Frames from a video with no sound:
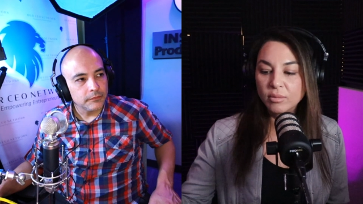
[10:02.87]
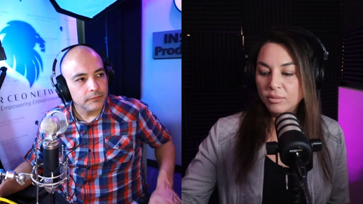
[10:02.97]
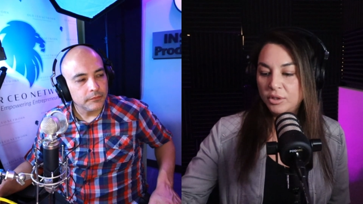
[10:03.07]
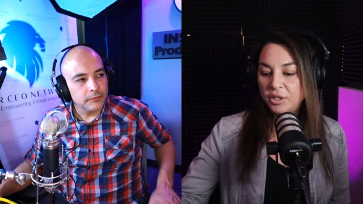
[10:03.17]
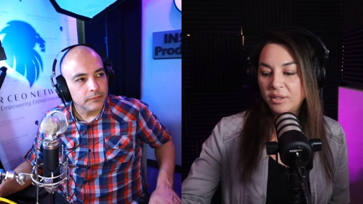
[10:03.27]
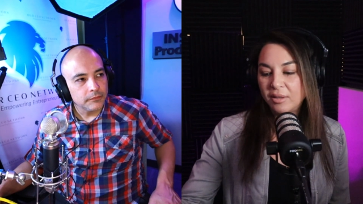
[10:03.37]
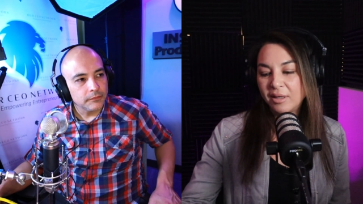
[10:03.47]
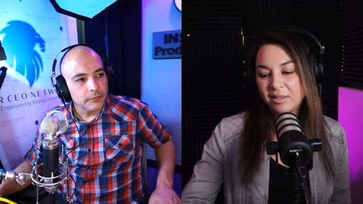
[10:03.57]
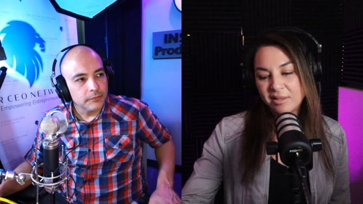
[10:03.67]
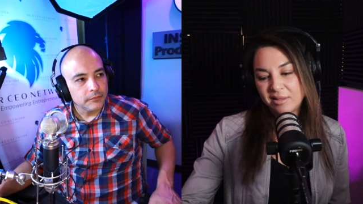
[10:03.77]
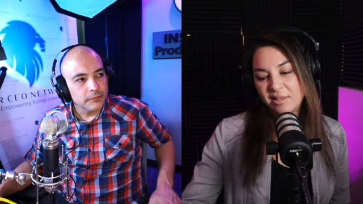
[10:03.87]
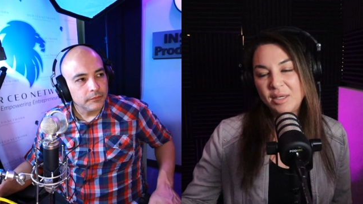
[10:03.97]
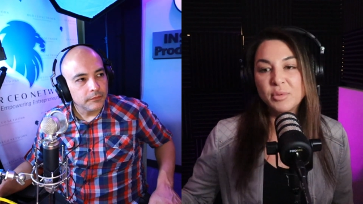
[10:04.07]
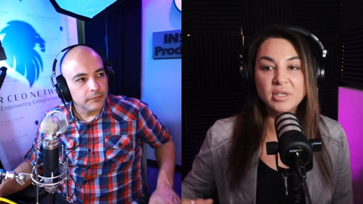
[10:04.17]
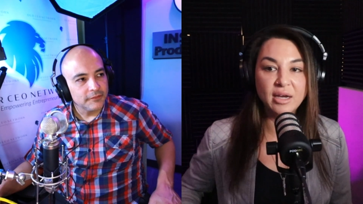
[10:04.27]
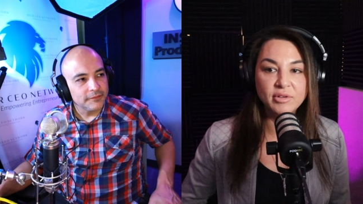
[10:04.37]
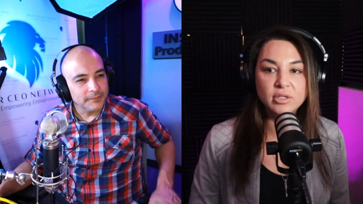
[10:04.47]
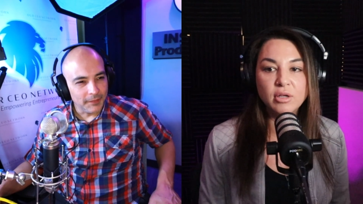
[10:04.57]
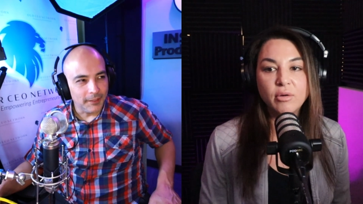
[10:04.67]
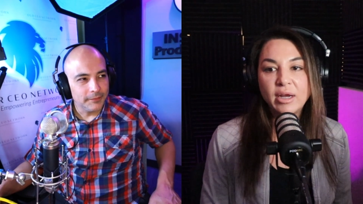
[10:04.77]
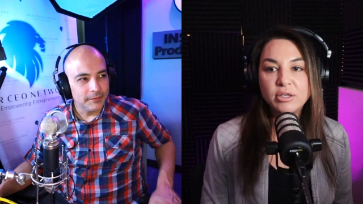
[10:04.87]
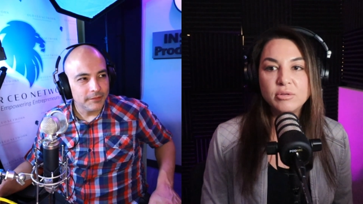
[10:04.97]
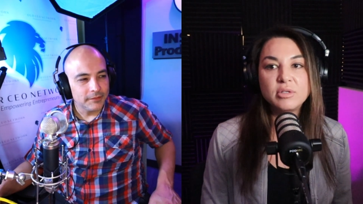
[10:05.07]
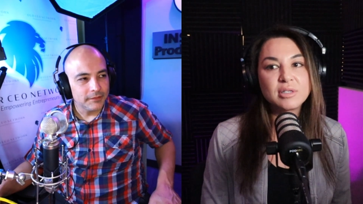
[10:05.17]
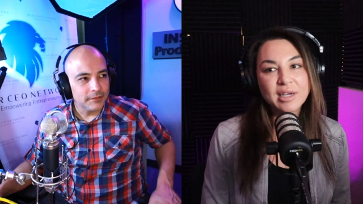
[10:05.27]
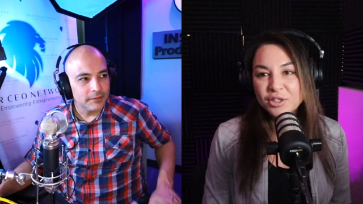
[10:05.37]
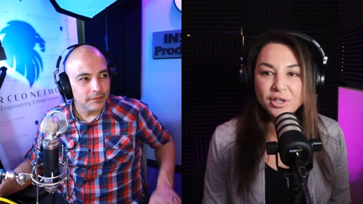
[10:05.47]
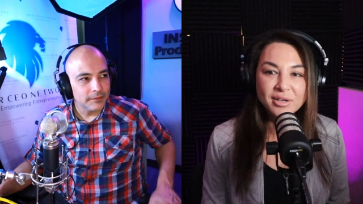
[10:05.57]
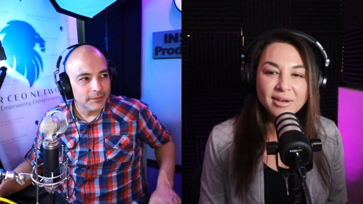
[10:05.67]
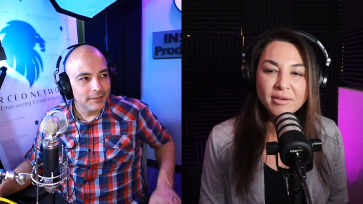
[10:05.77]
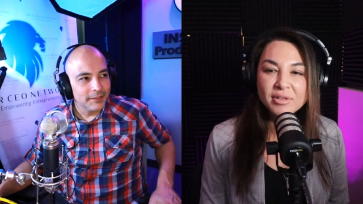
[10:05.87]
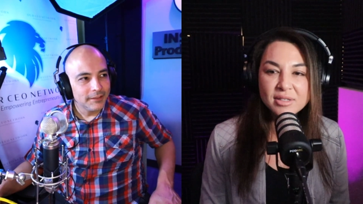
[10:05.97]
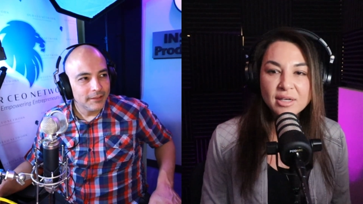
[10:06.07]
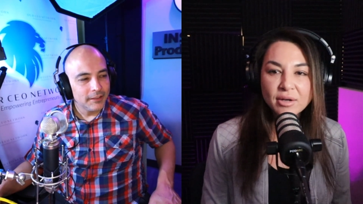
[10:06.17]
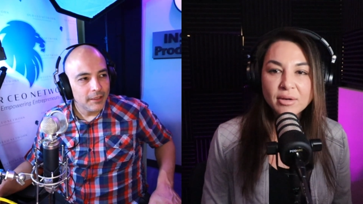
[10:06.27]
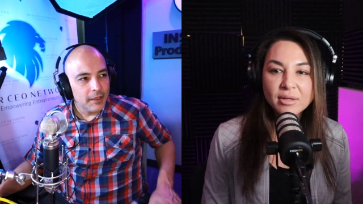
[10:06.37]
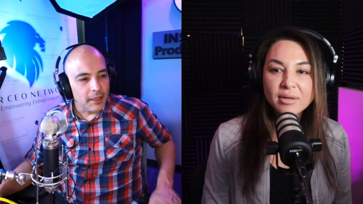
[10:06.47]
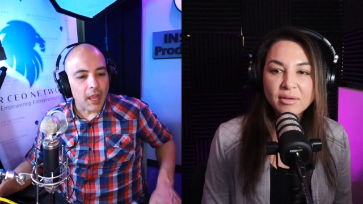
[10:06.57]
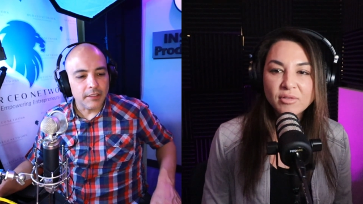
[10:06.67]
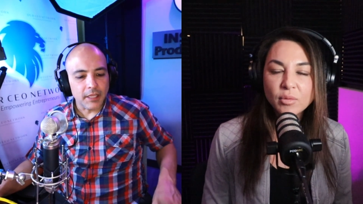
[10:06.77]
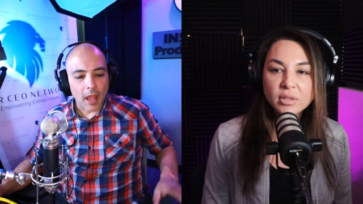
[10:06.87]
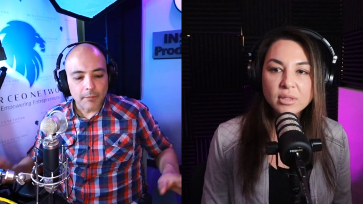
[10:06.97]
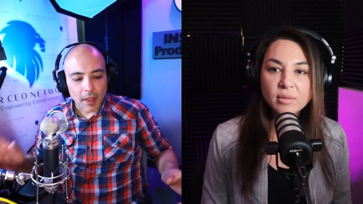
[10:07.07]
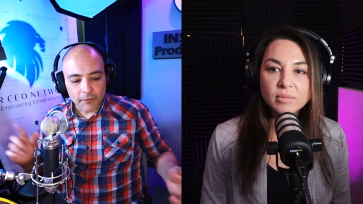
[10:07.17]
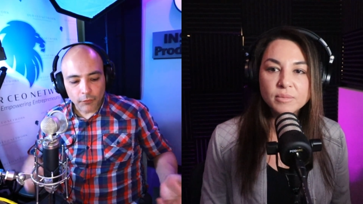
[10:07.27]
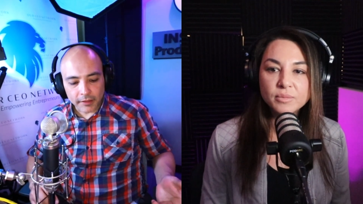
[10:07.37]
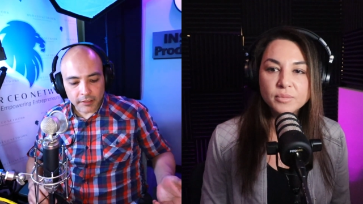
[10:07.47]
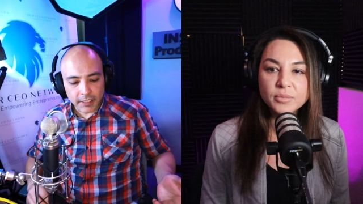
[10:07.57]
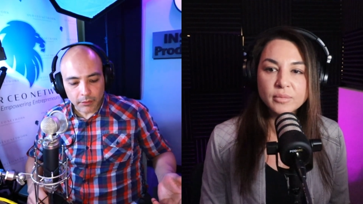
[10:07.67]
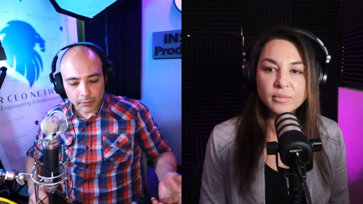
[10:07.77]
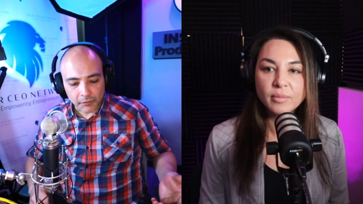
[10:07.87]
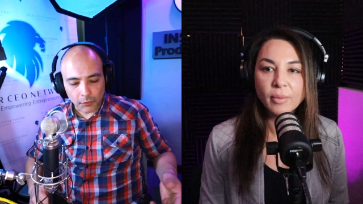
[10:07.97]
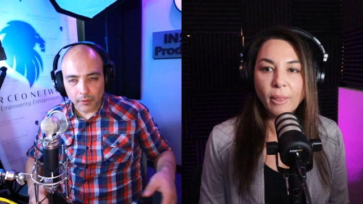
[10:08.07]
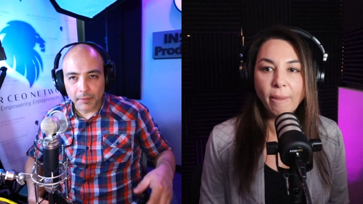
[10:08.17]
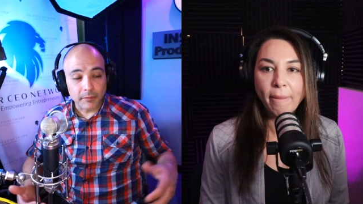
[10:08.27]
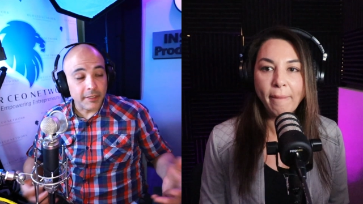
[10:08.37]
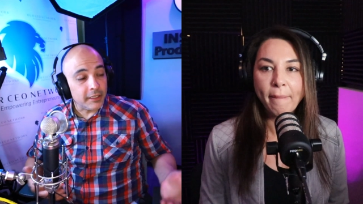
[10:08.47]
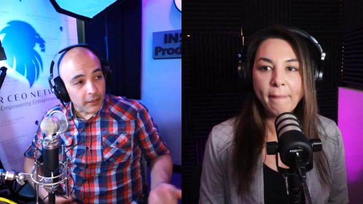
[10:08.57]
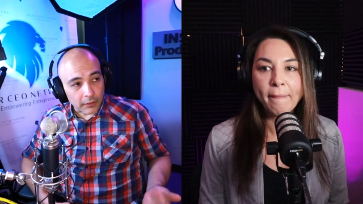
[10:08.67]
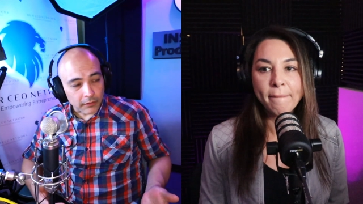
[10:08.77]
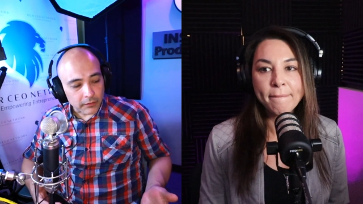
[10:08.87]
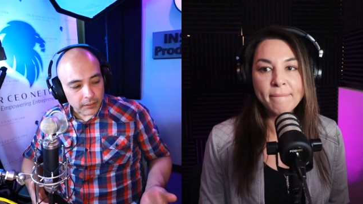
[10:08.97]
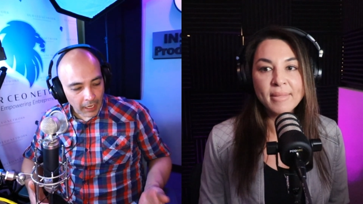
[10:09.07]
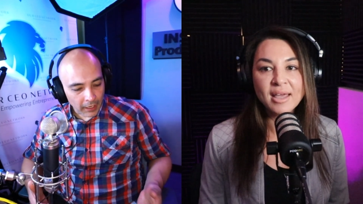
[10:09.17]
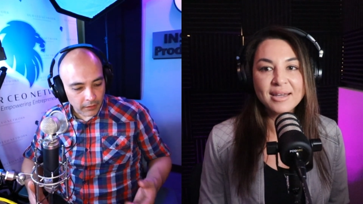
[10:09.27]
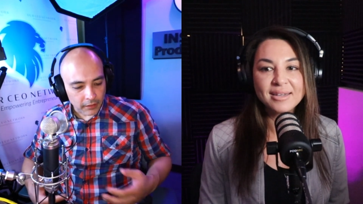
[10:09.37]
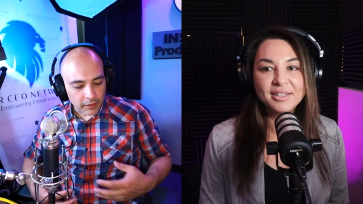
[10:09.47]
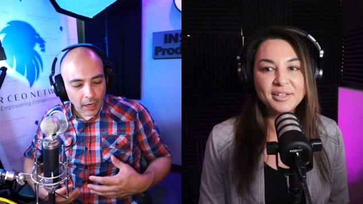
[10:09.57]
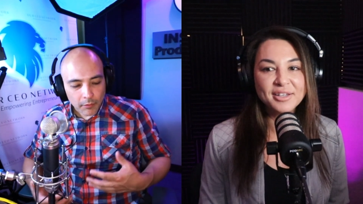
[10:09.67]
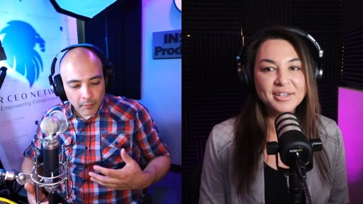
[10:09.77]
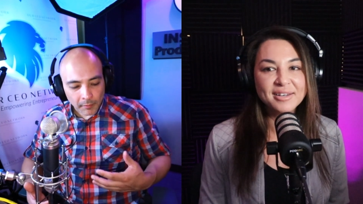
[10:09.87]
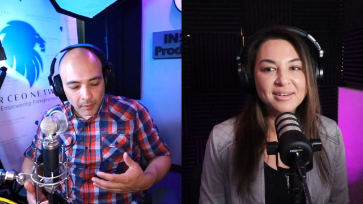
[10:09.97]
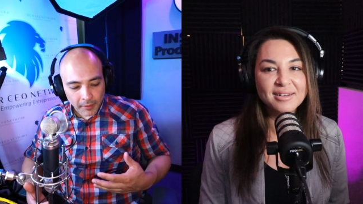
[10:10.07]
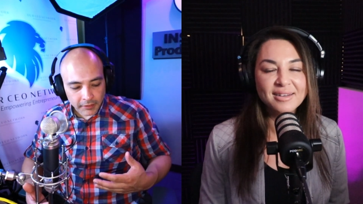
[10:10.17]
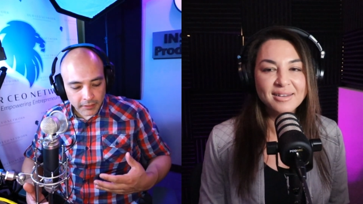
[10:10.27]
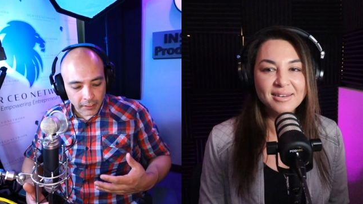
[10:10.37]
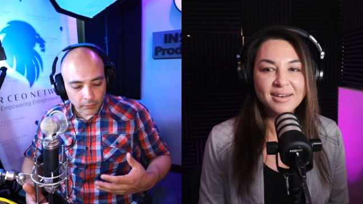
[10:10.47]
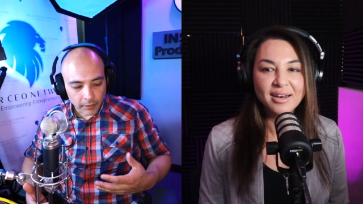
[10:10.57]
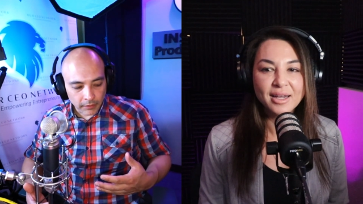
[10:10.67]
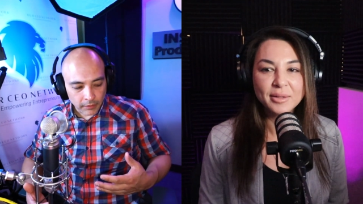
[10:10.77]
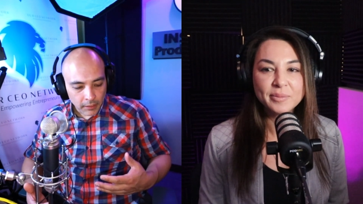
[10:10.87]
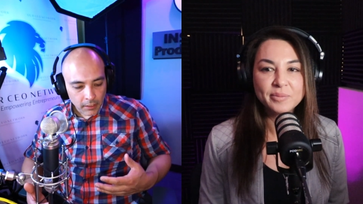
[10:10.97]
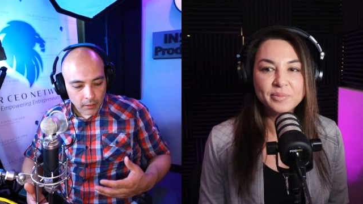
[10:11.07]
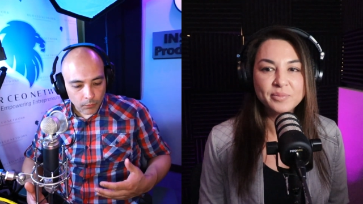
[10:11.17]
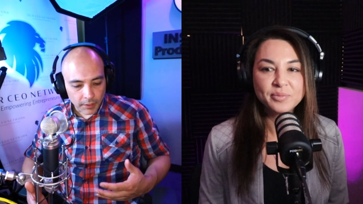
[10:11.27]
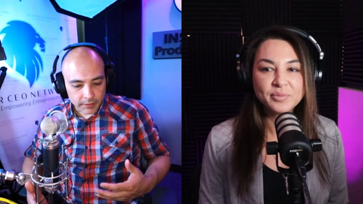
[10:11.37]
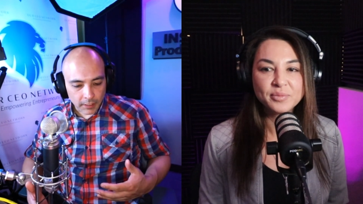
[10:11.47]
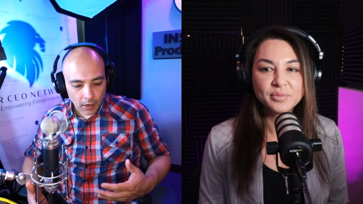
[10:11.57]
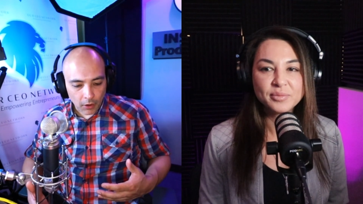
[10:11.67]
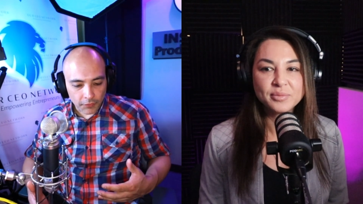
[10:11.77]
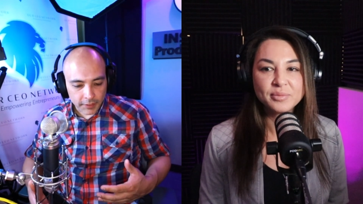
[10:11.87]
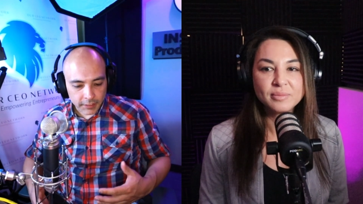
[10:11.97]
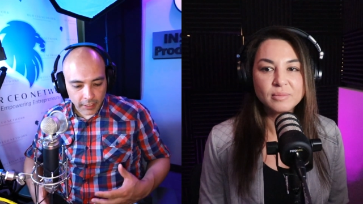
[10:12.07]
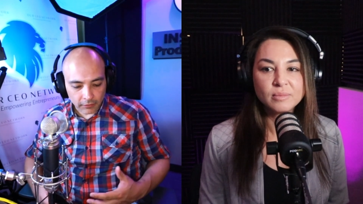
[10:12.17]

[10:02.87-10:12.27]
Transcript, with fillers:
Speaker 1: she, I guess that's a deeper dive into the gratitude section of The Secret.
Speaker 2: Yeah, and see, I've read The Secret before, but it's been years. And the thing I remember about The Secret was all these kind of